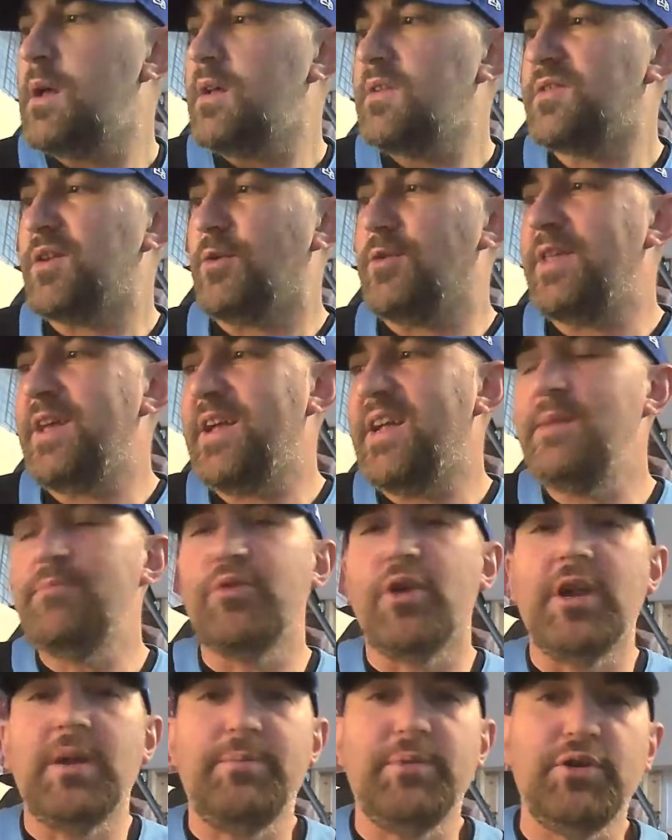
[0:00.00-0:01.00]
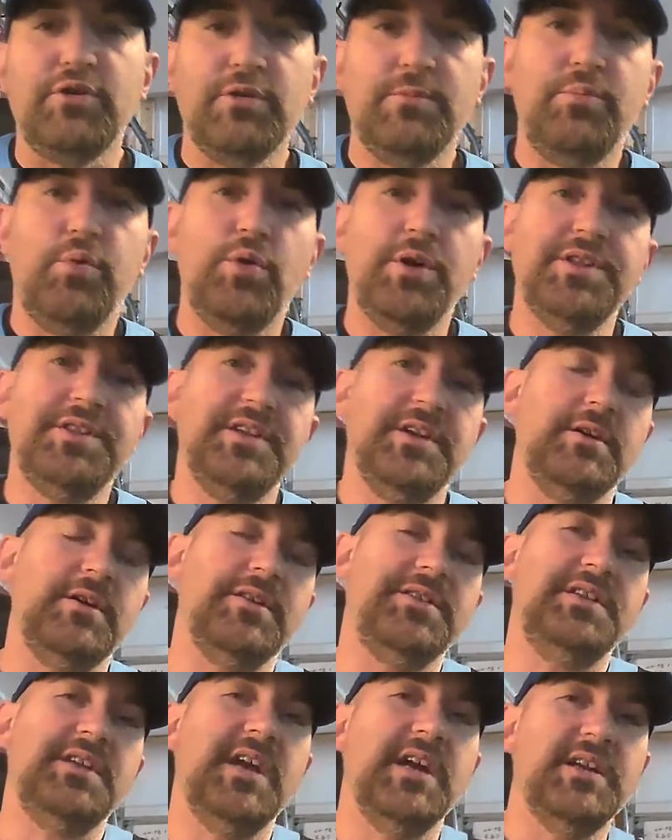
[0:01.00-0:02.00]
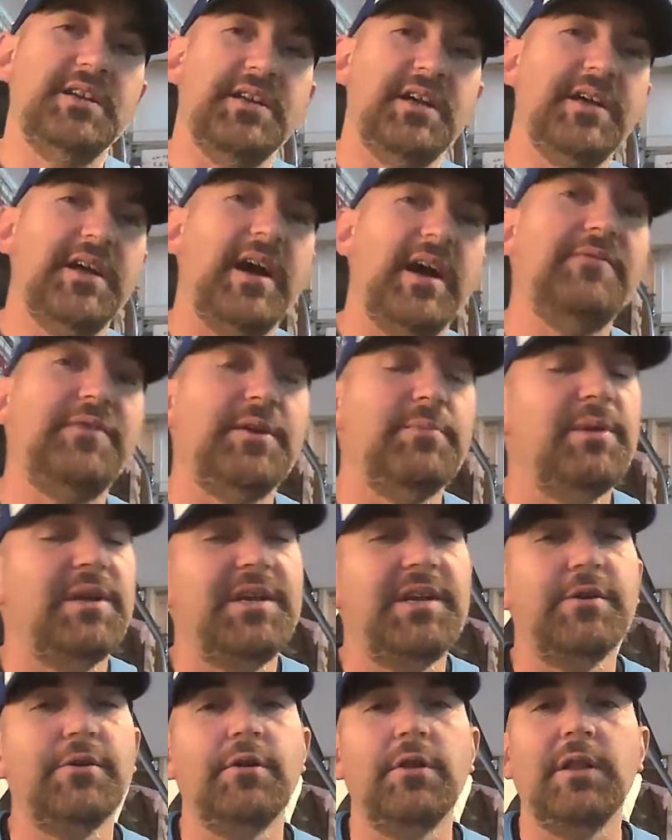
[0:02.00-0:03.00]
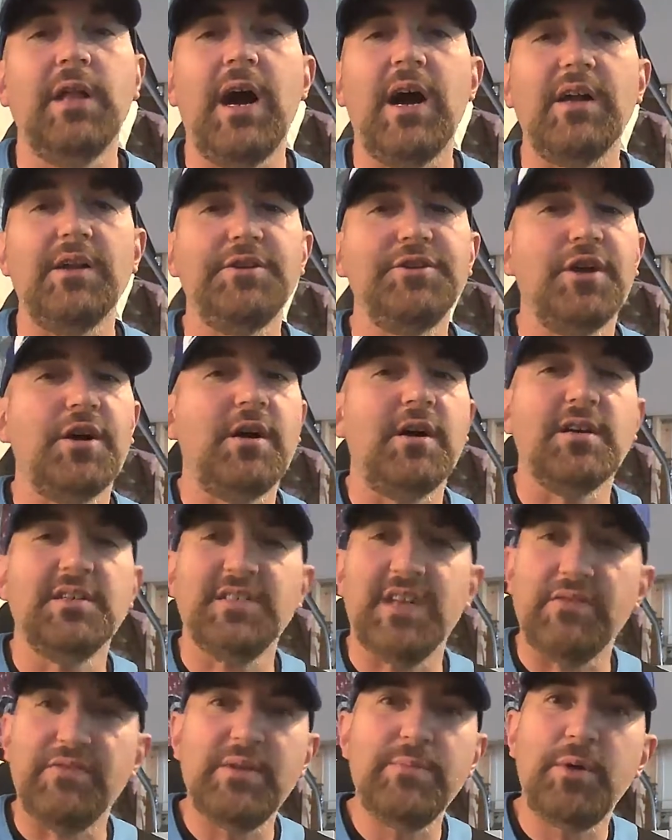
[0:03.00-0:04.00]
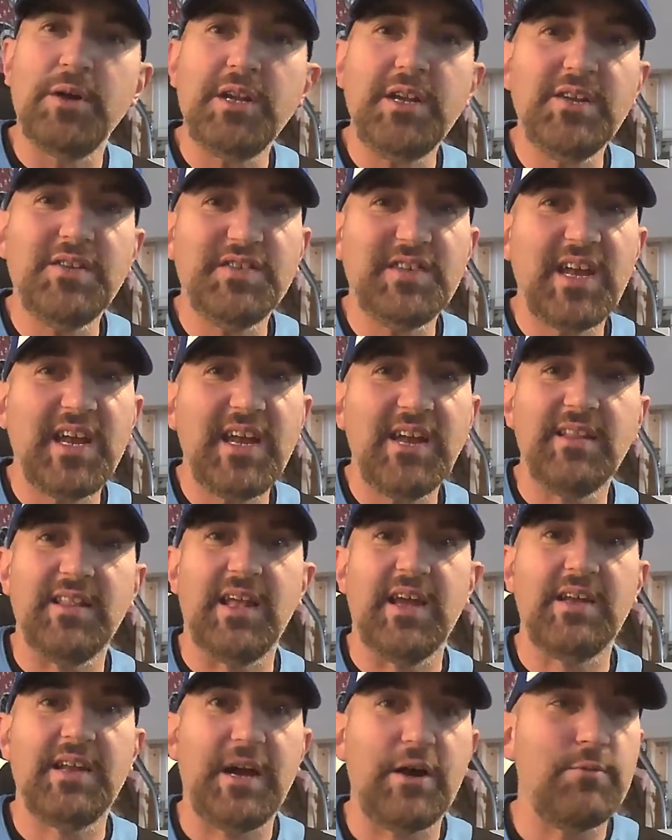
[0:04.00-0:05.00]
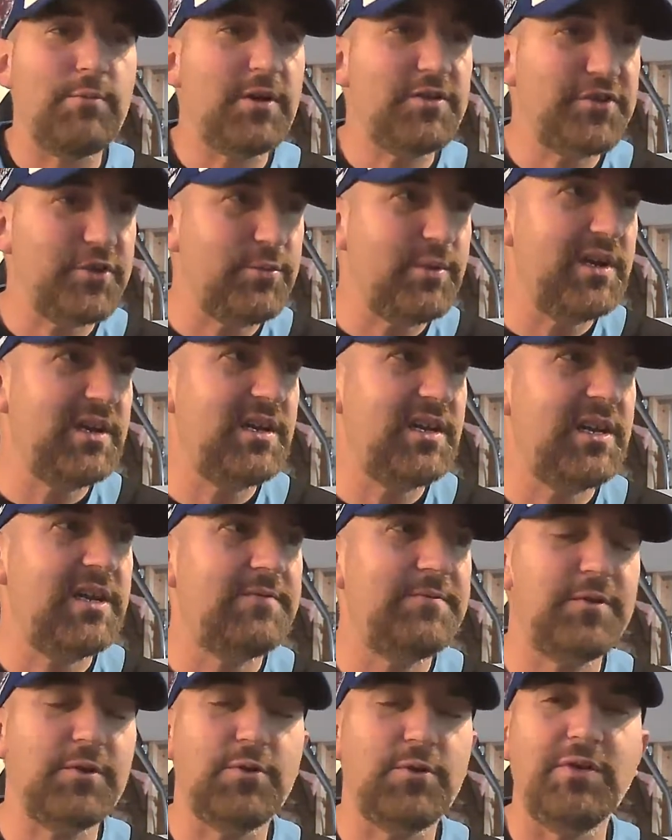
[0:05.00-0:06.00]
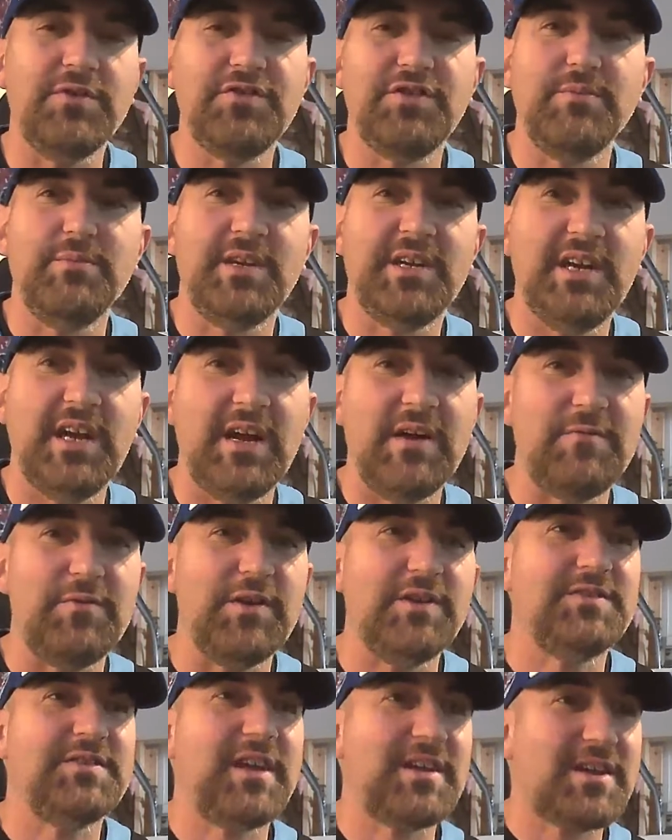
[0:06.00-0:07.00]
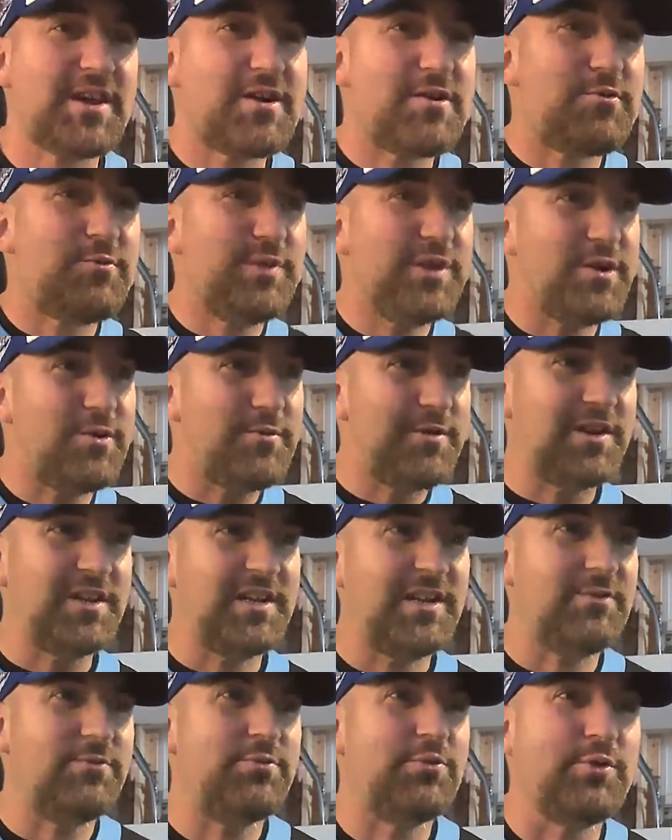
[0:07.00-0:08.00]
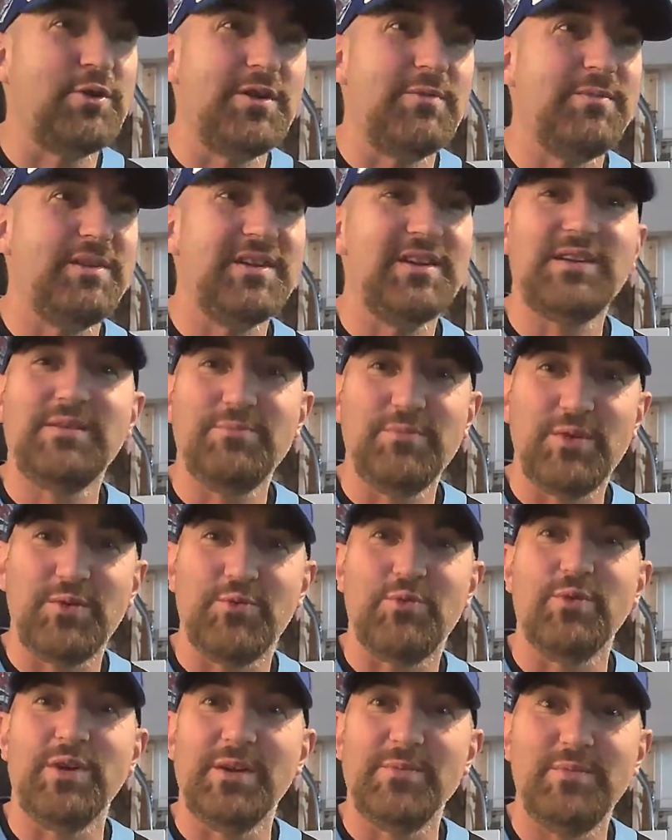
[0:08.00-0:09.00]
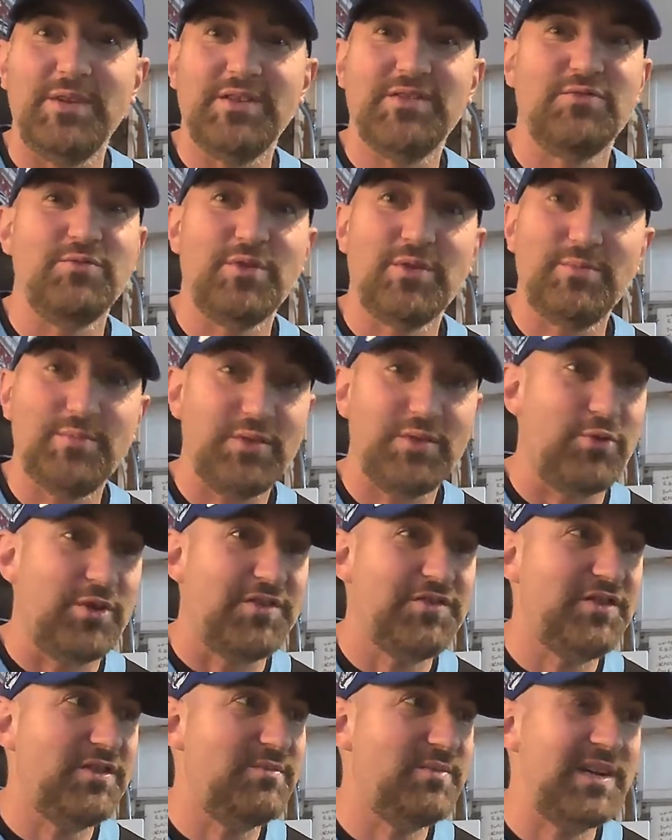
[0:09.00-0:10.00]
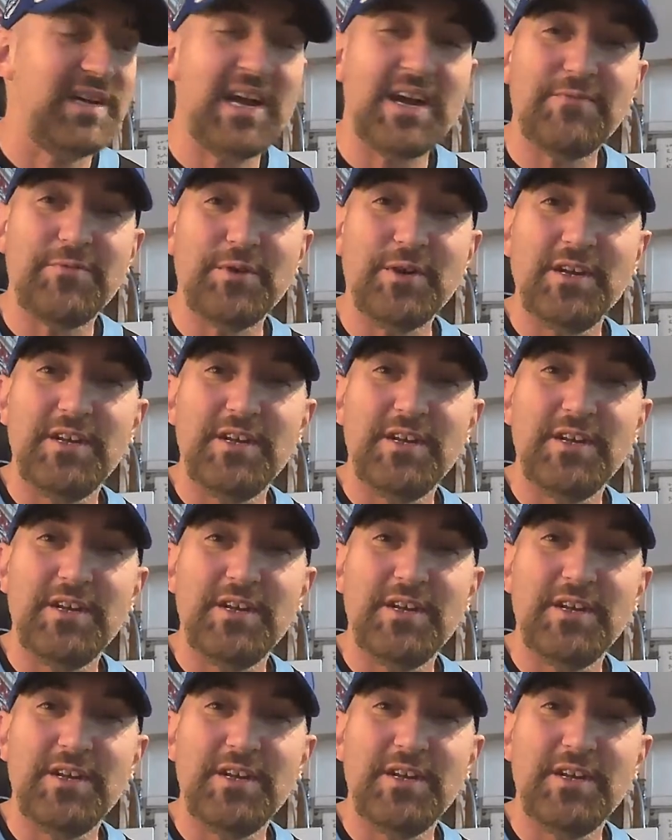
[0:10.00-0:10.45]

So he brought up a good point there at the end. I've been hearing a lot of talk, and everybody is saying that. How much are we going to get for Christian McCaffrey? It's like, no, we don't want to get rid of Christian McCaffrey.